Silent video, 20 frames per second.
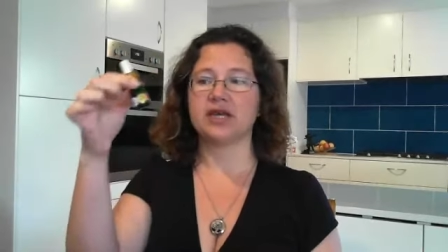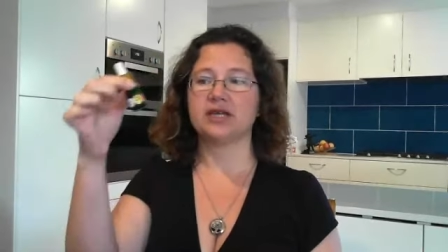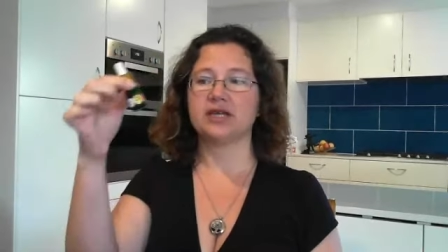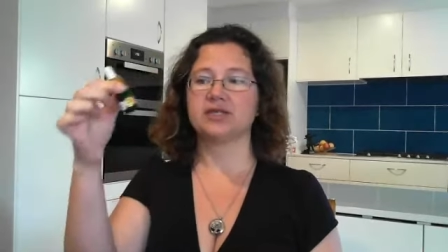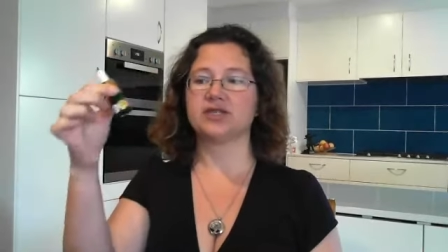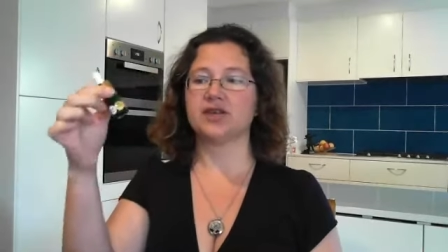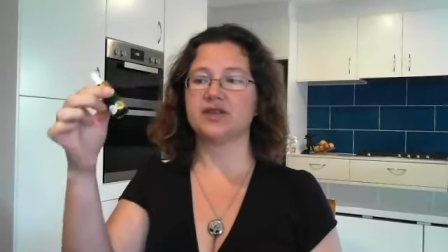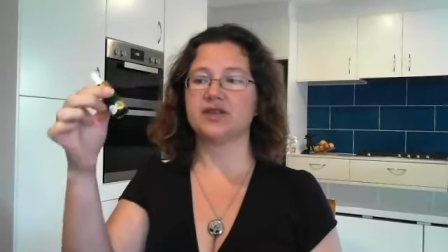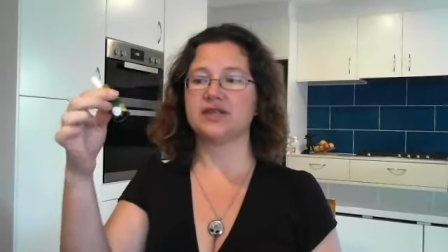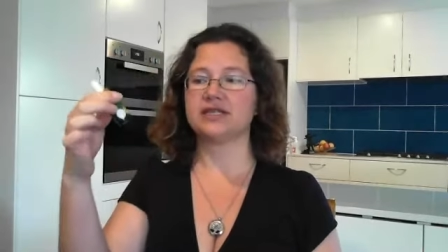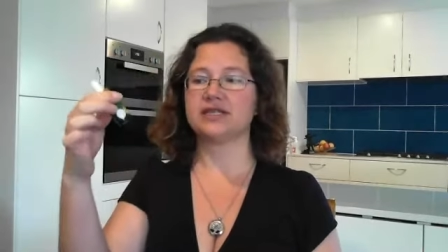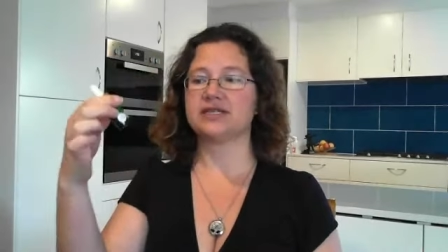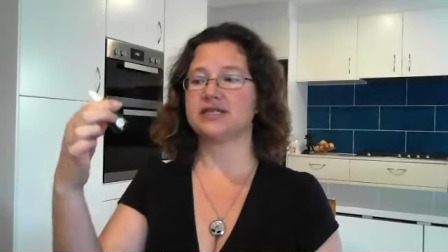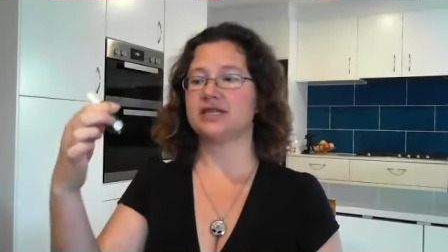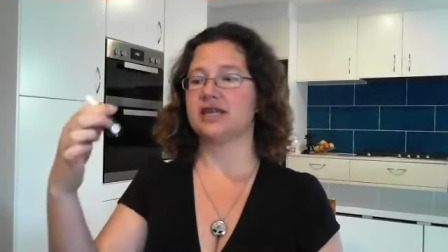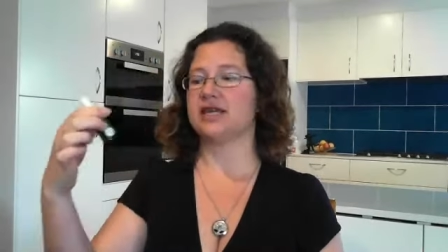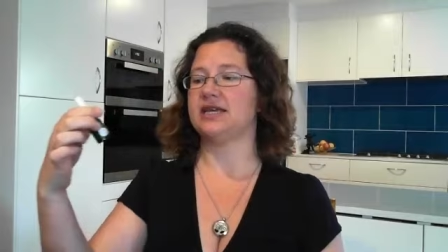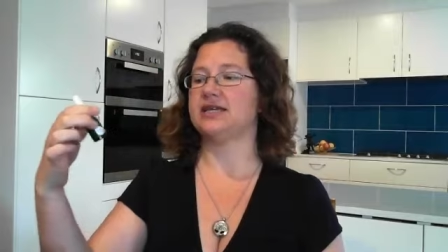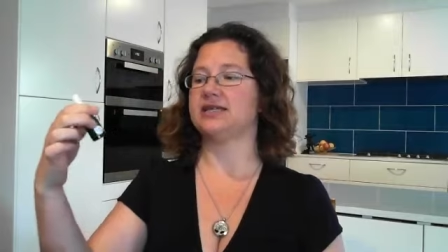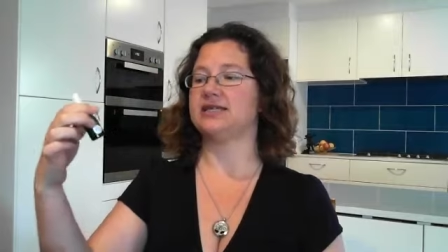So this
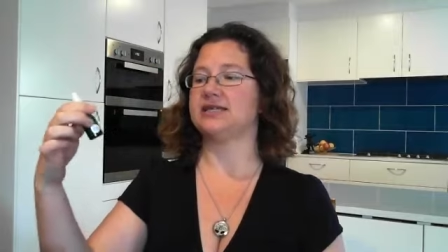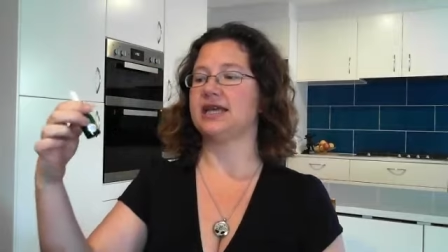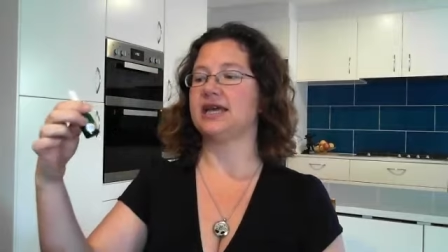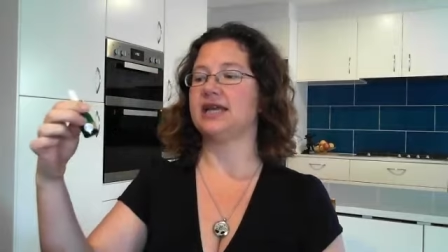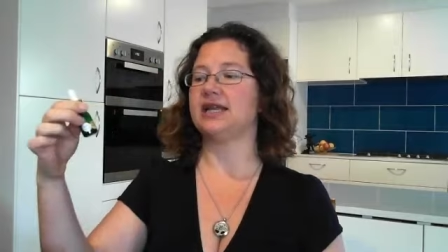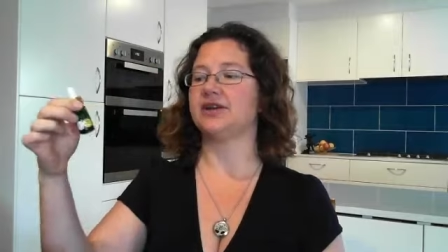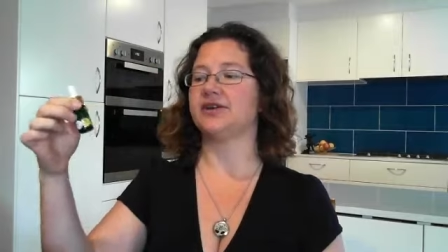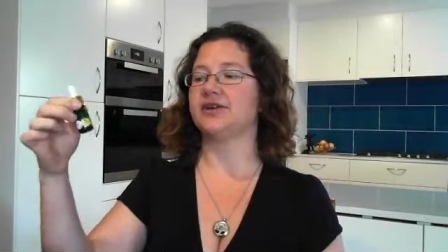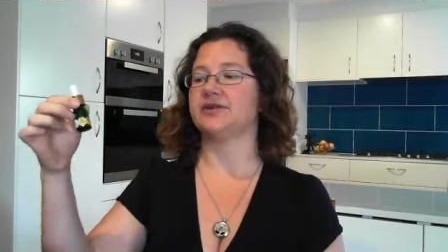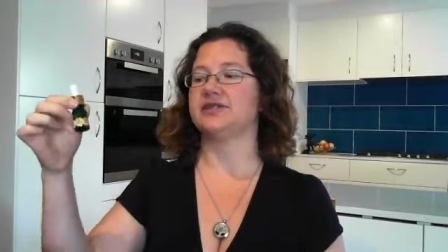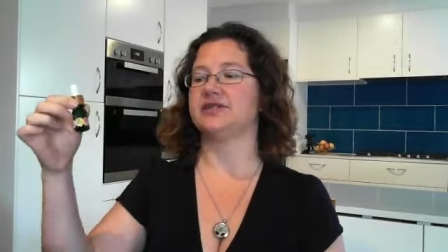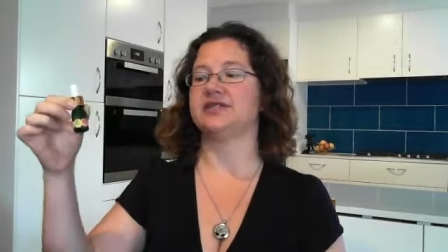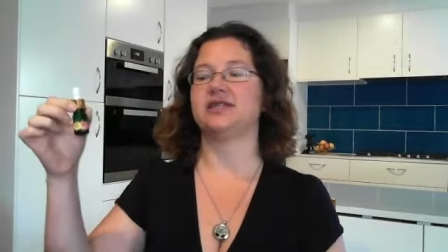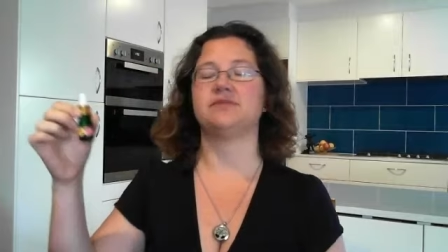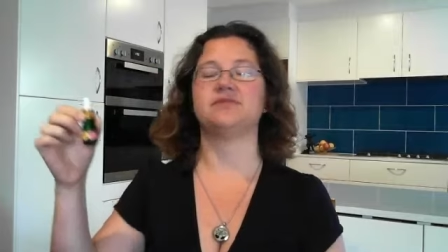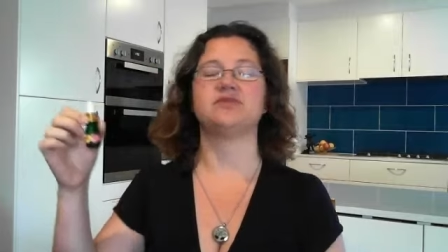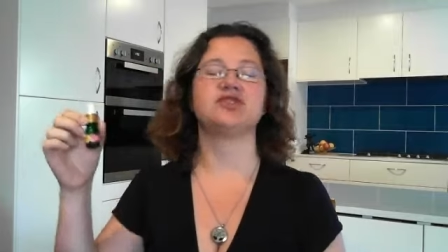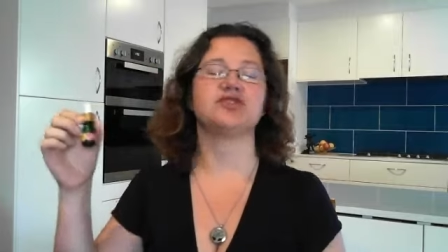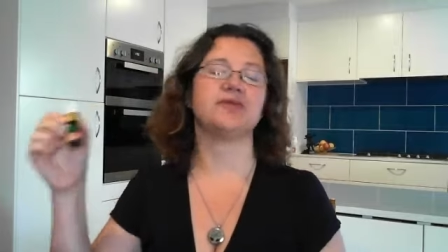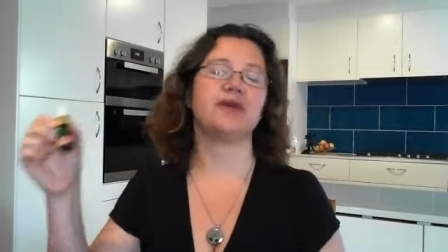is
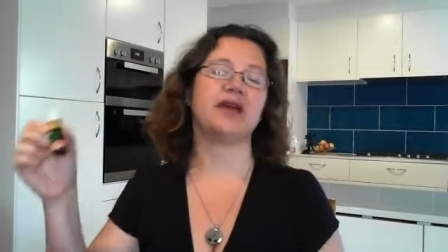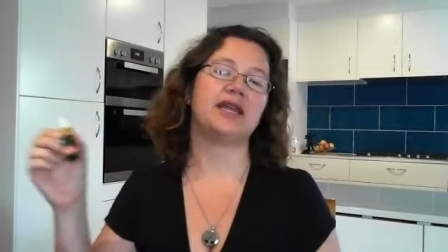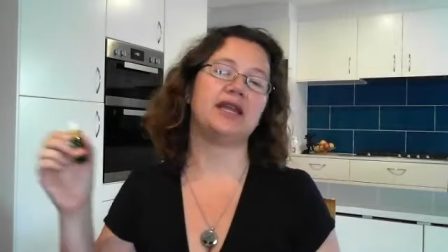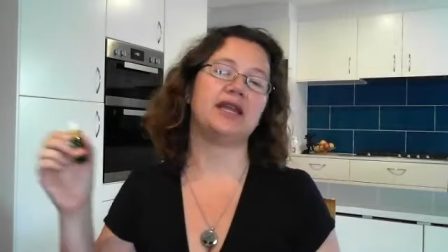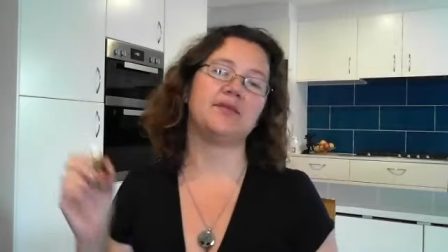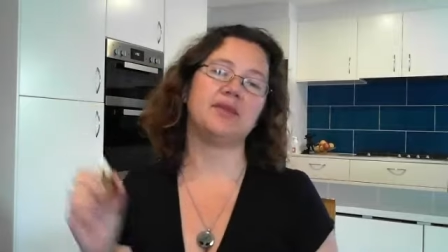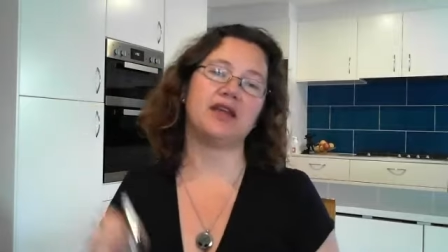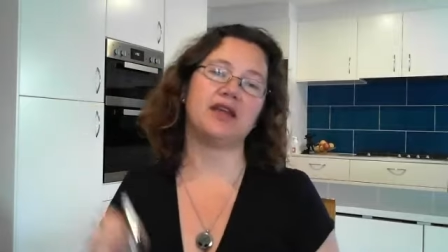helichrysum, geranium,